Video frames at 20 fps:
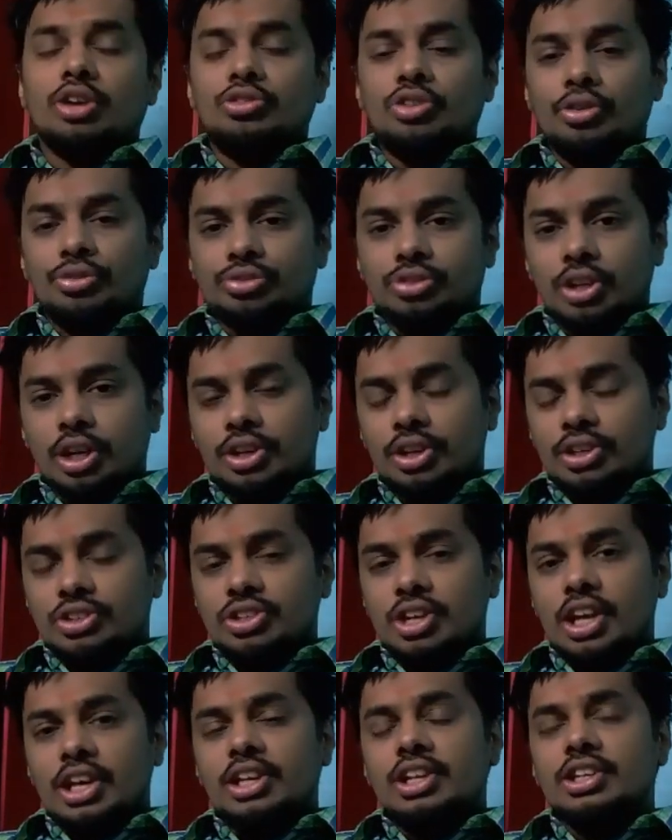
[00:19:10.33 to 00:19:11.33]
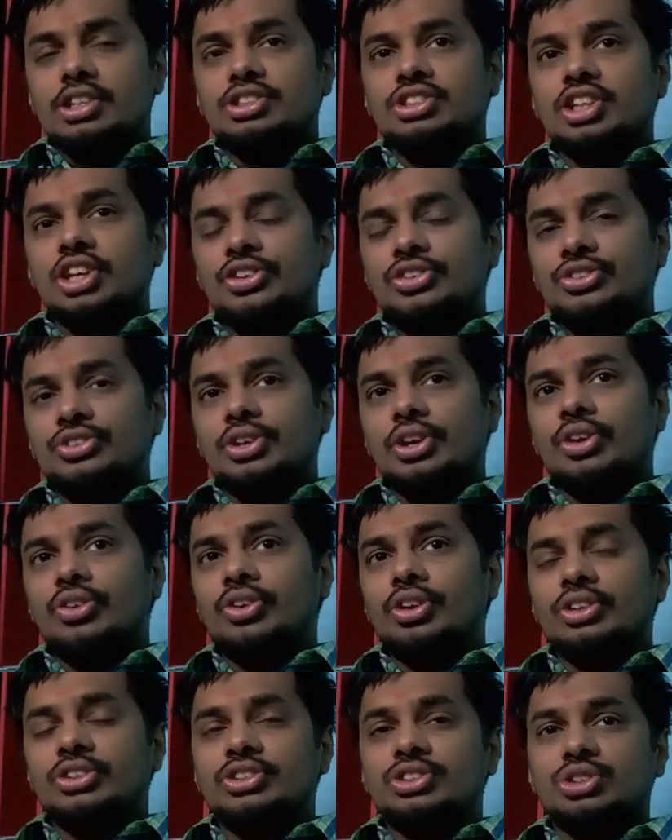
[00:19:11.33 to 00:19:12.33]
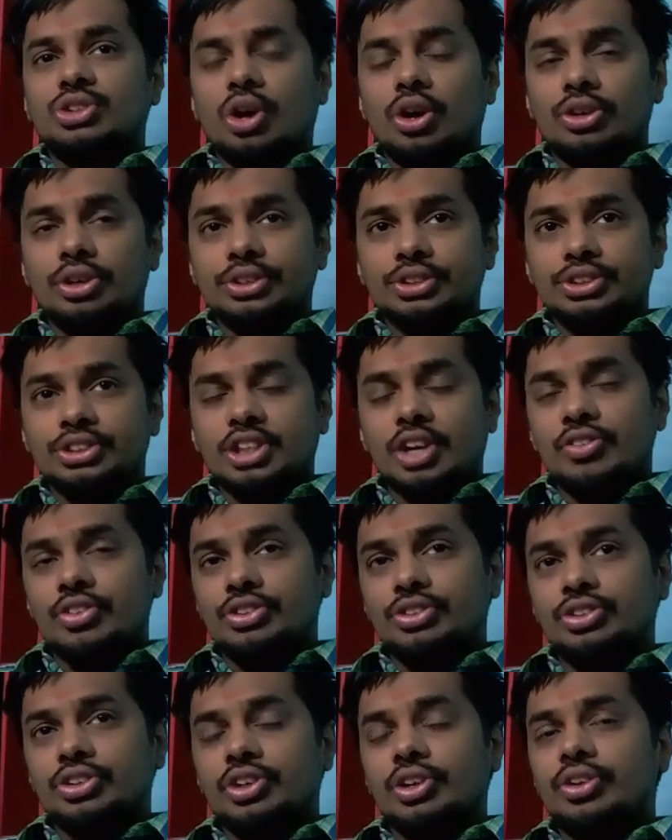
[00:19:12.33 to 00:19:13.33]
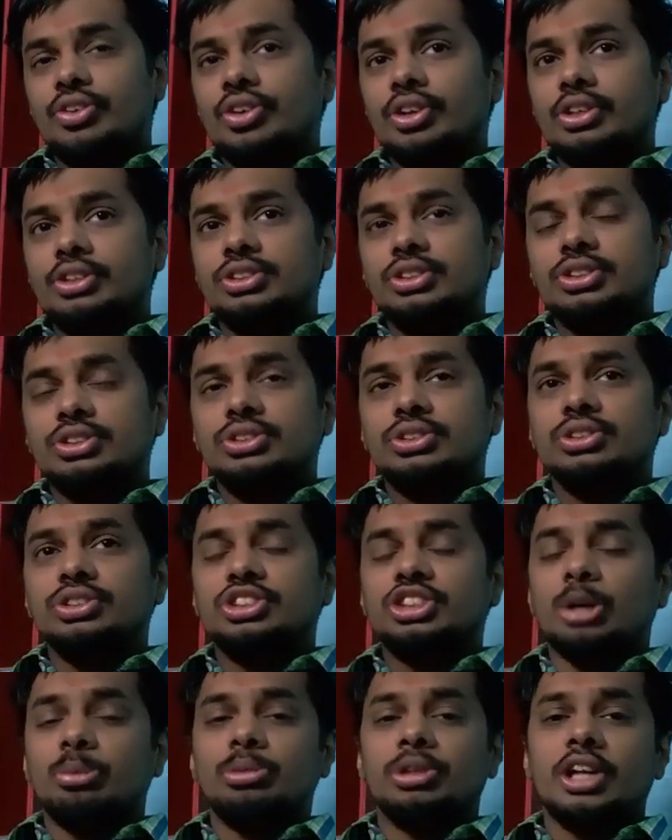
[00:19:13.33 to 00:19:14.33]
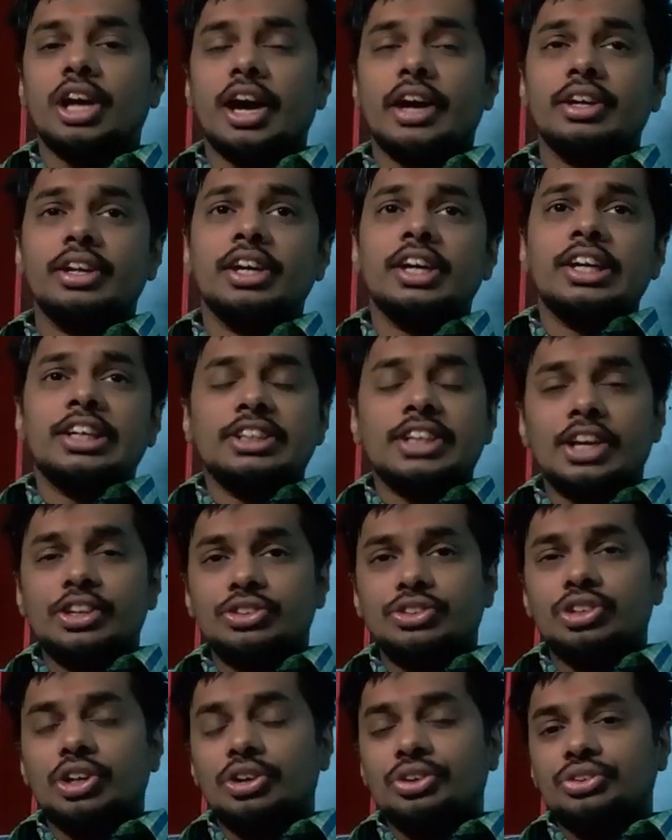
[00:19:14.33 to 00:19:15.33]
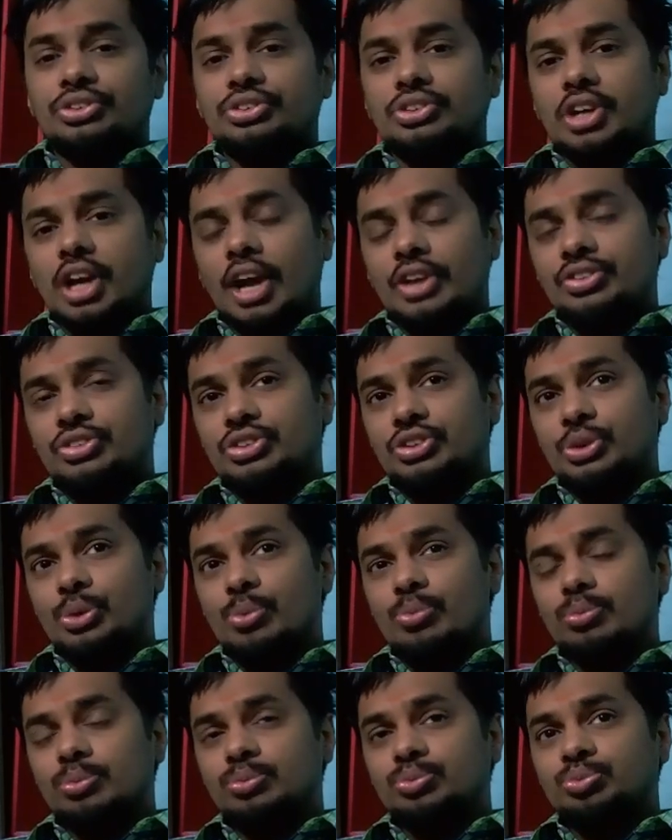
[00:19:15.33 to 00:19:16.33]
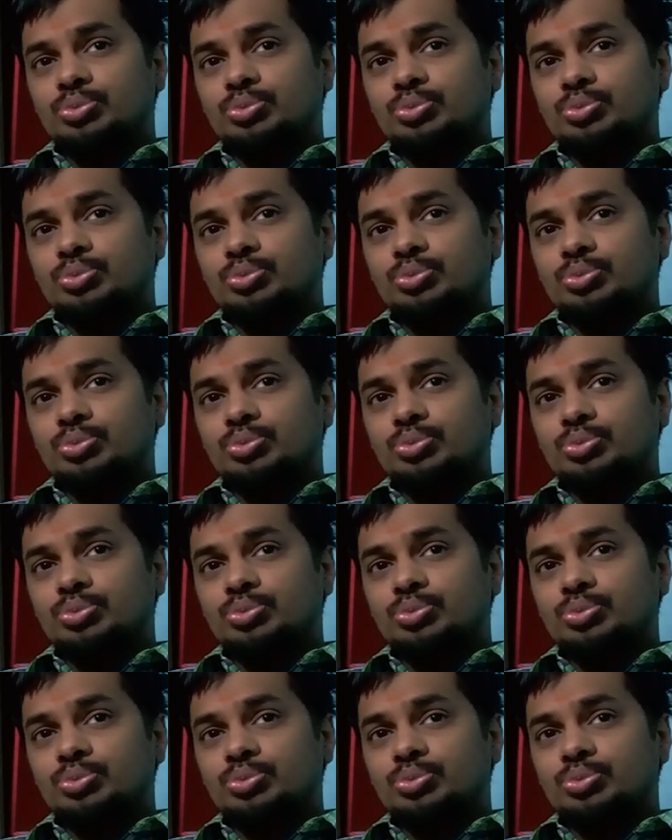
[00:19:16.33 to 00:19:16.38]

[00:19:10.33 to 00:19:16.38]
fifth year is Aries, sixth year is Taurus, seventh year is Gemini, eighth year is Cancer,